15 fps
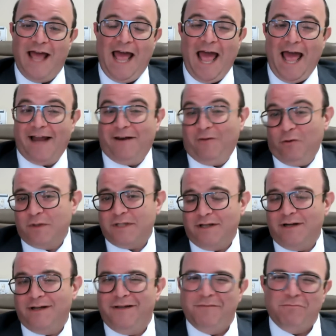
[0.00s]
And there was
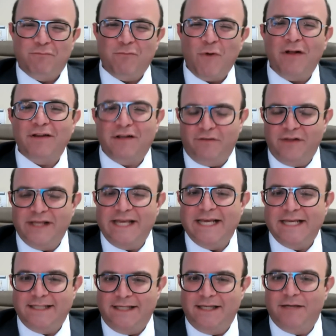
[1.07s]
a relatively
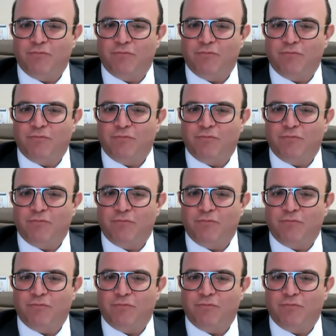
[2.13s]
easy